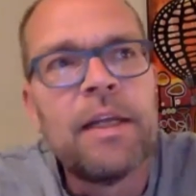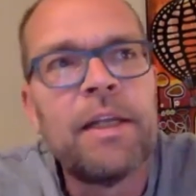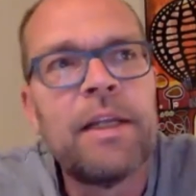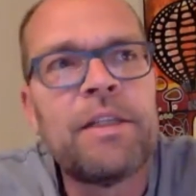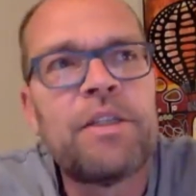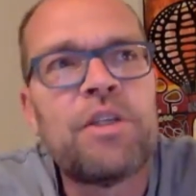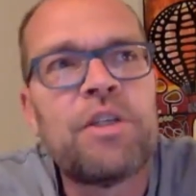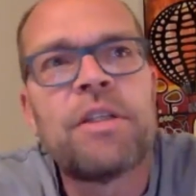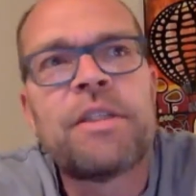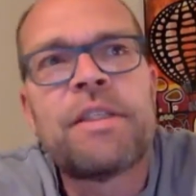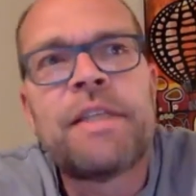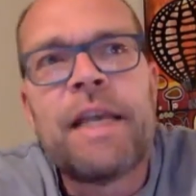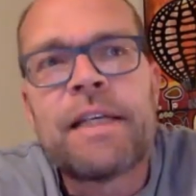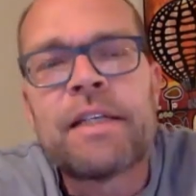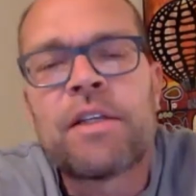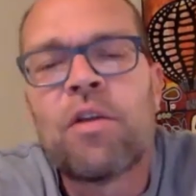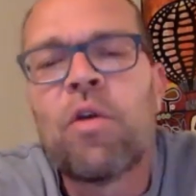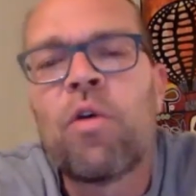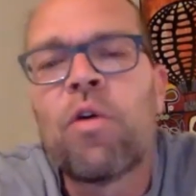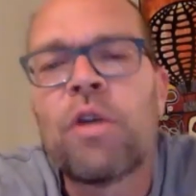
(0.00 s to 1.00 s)
It just
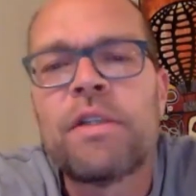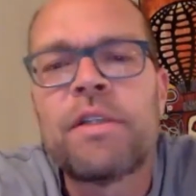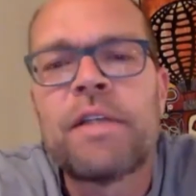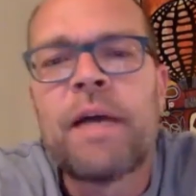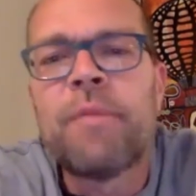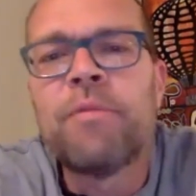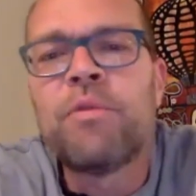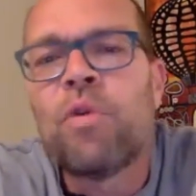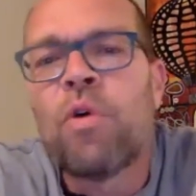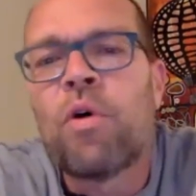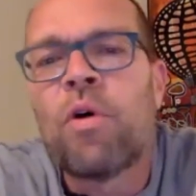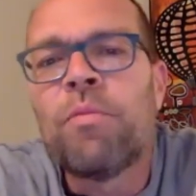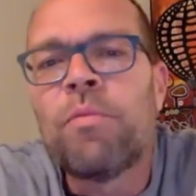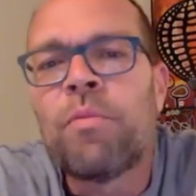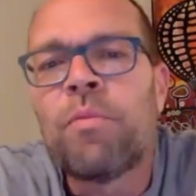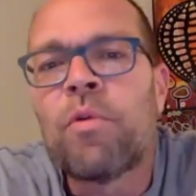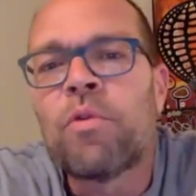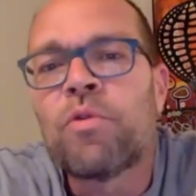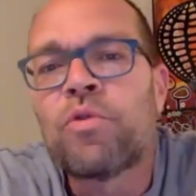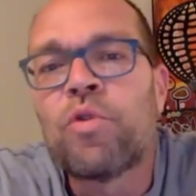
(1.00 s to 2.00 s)
takes longer time to
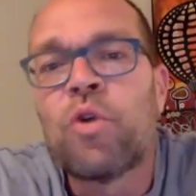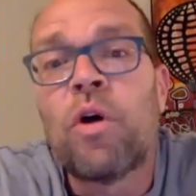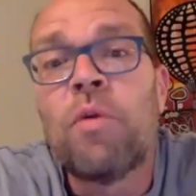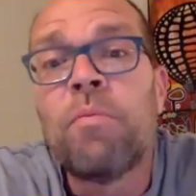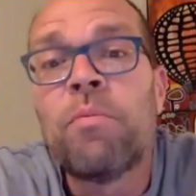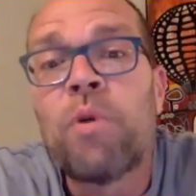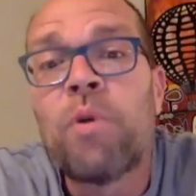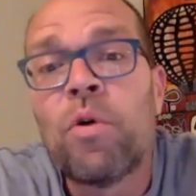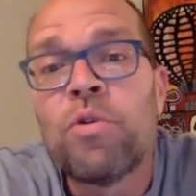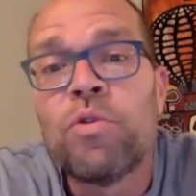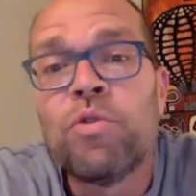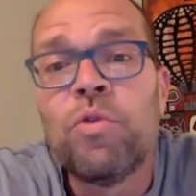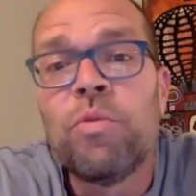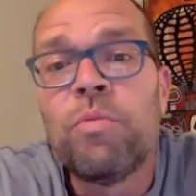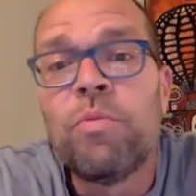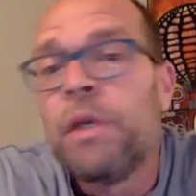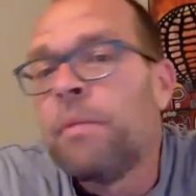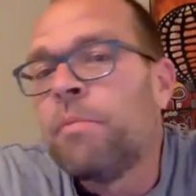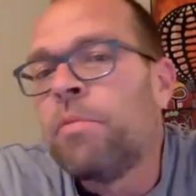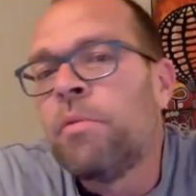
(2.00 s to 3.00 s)
onboard new
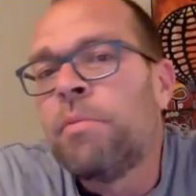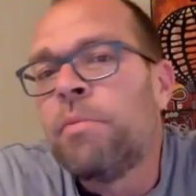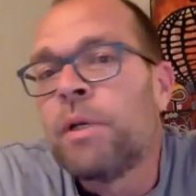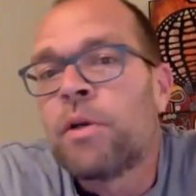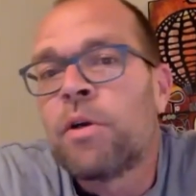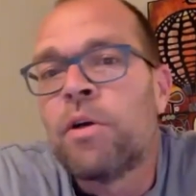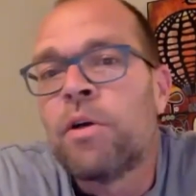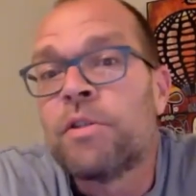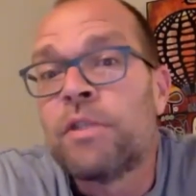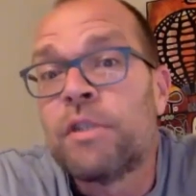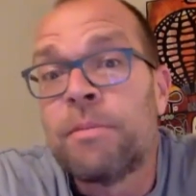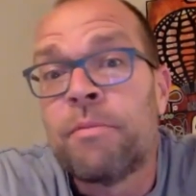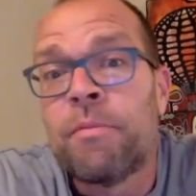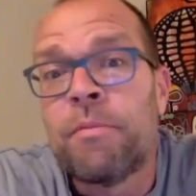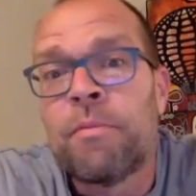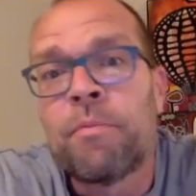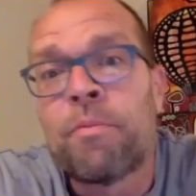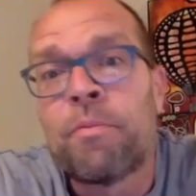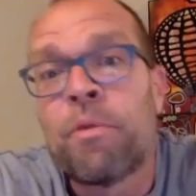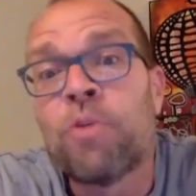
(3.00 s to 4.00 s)
people because the
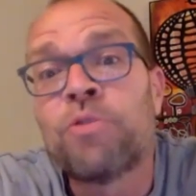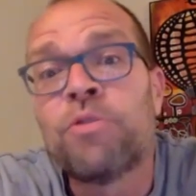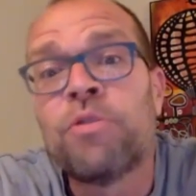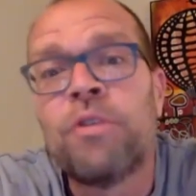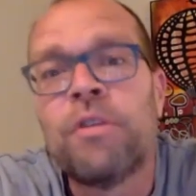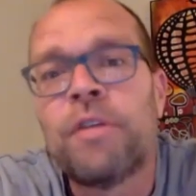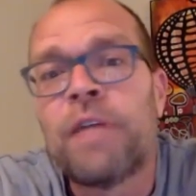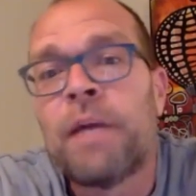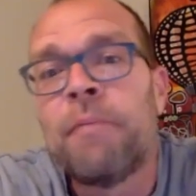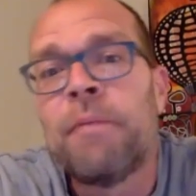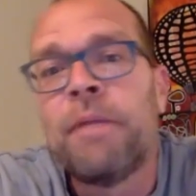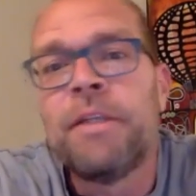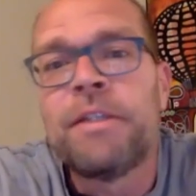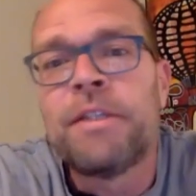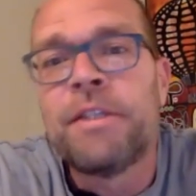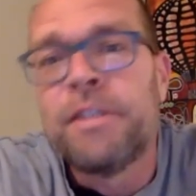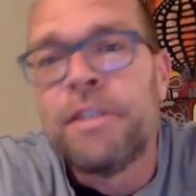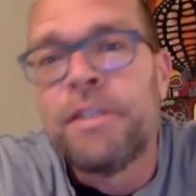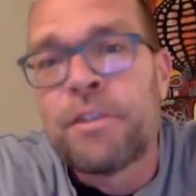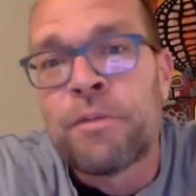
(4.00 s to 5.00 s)
personal
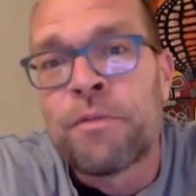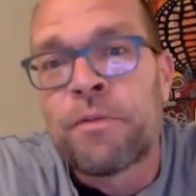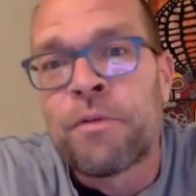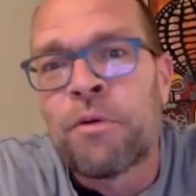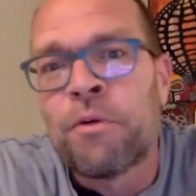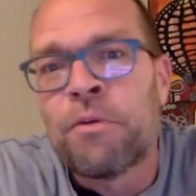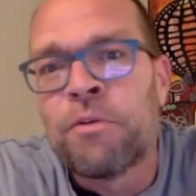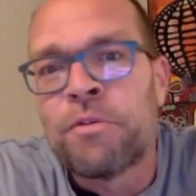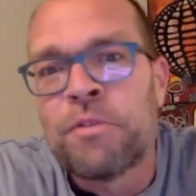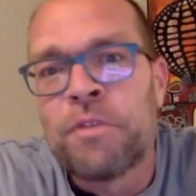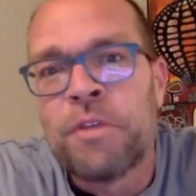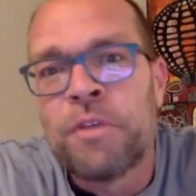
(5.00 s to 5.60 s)
dimension is, of course,